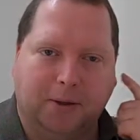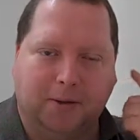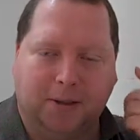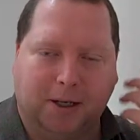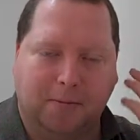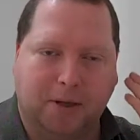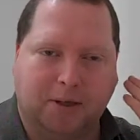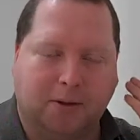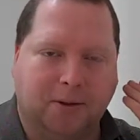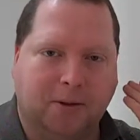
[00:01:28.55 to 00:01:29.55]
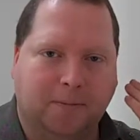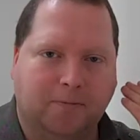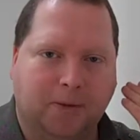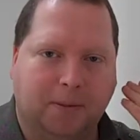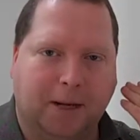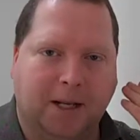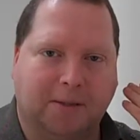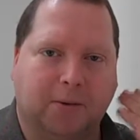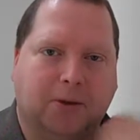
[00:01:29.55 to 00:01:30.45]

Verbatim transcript: You know, it was like a muscle spasm